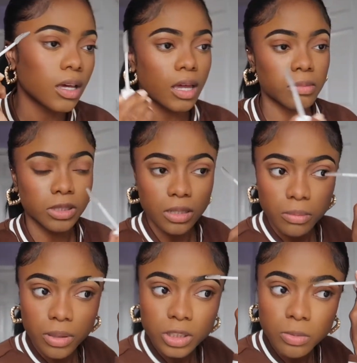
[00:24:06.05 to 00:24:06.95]
I'm just gonna
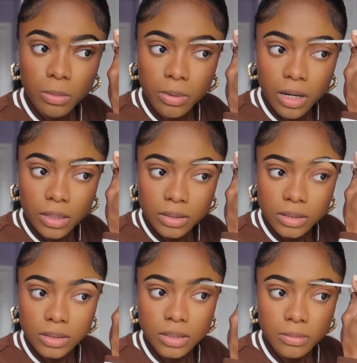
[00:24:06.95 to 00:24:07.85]
brush my
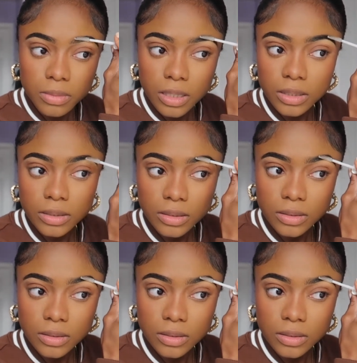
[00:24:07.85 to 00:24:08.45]
brows in place.